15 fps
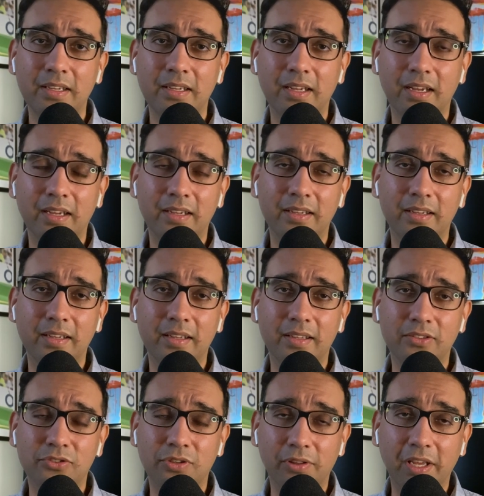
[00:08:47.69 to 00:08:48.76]
uh,
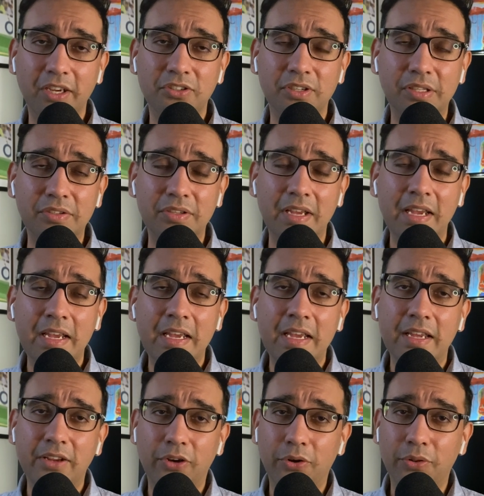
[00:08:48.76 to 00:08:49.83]
installations,
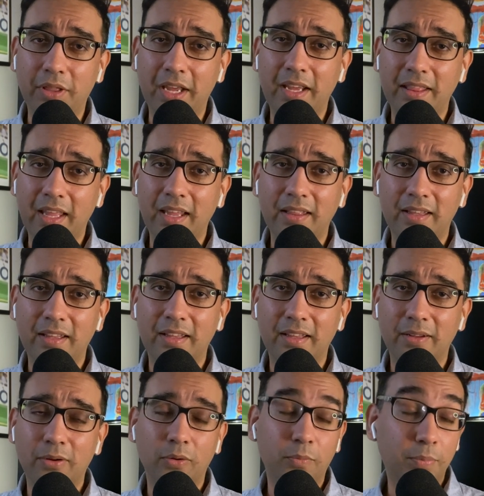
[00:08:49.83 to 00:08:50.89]
you know, they, they platforms,
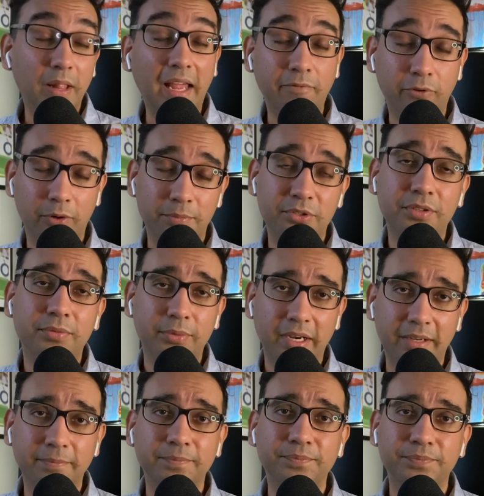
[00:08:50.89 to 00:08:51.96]
weren't they? Basically platforms, making
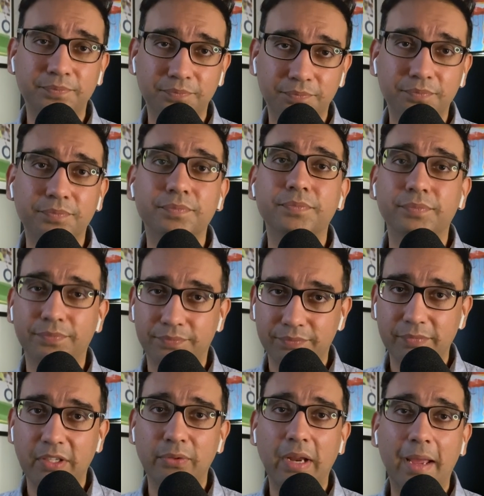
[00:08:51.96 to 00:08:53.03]
platforms right? and rigs, I think, weren't they?
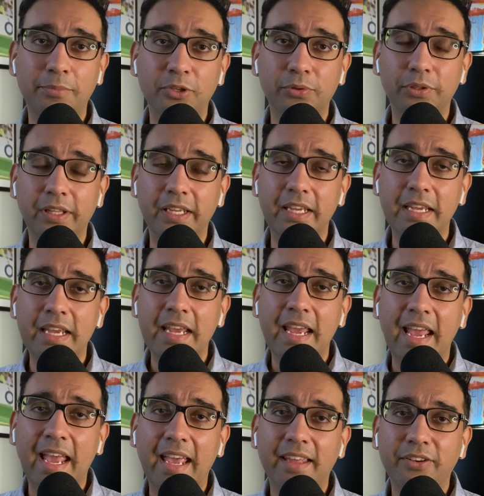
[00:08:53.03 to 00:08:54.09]
Yes, absolutely. Yes.
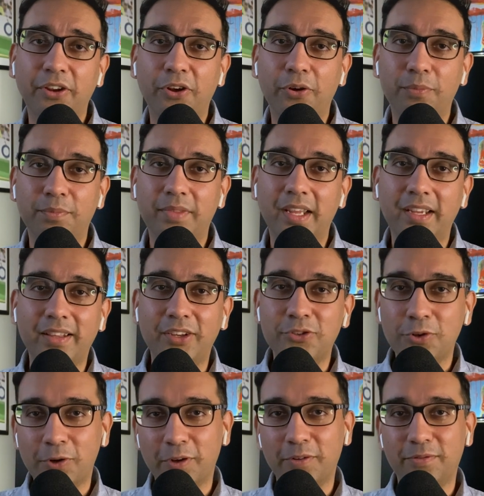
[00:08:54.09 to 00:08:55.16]
And you know, they they
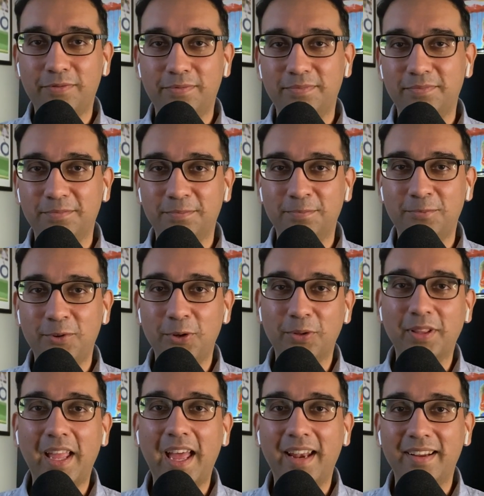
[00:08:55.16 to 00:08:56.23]
sort of took
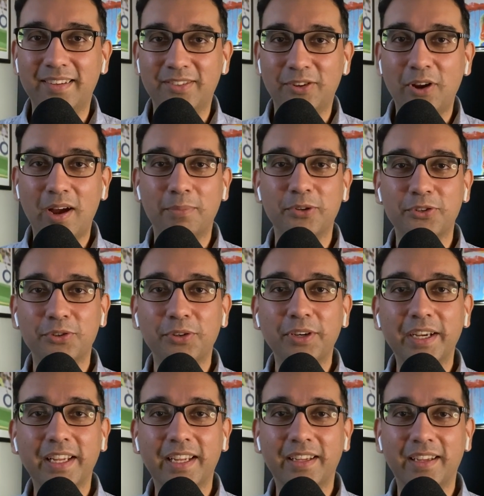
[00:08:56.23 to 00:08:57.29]
that as an
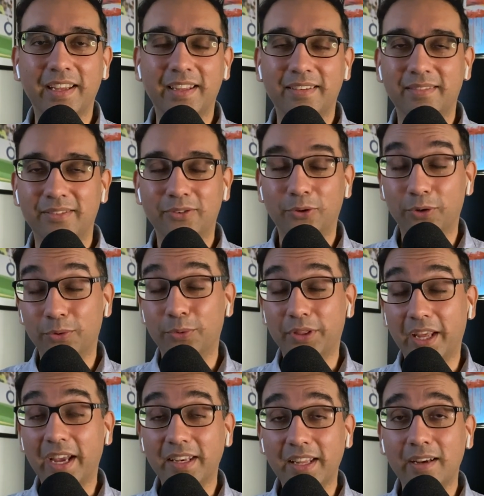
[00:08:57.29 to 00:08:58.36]
opportunity, and or
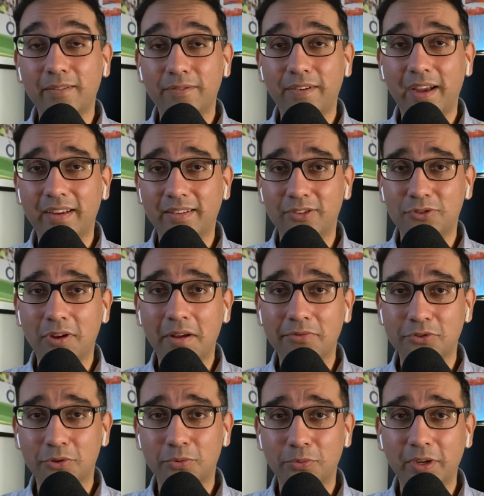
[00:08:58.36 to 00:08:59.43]
they identified this
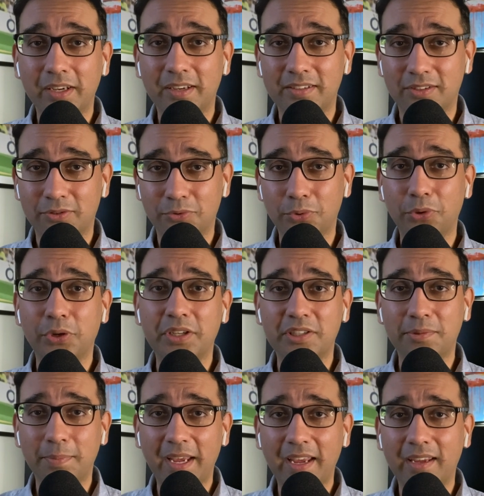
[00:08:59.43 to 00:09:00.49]
offshore wind as a growing
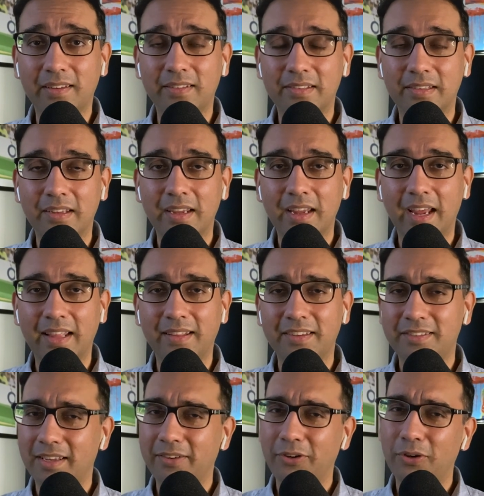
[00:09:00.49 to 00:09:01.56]
space, and they
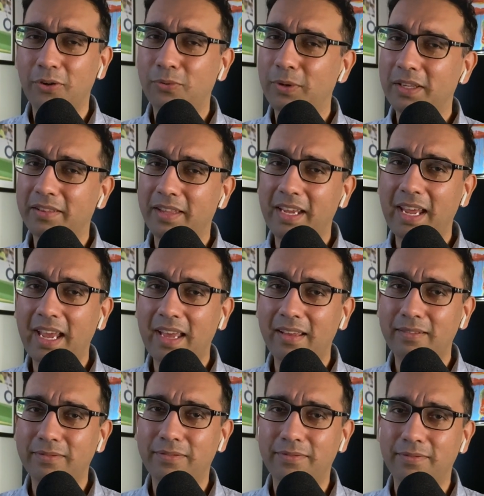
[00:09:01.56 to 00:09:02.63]
said, you know, right. well, they
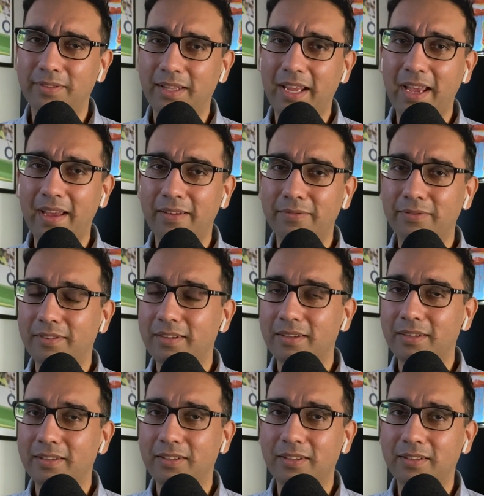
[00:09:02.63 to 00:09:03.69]
have they have
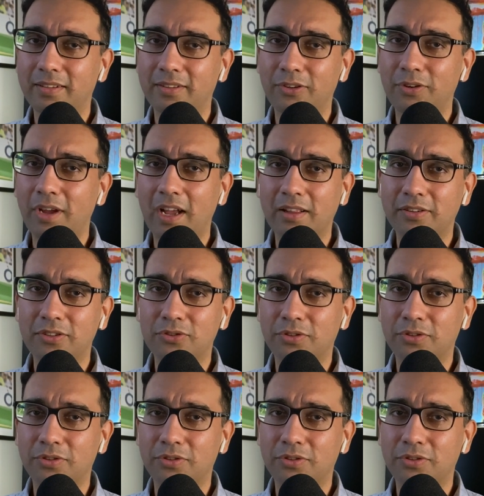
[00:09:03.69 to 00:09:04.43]
the the the knowledge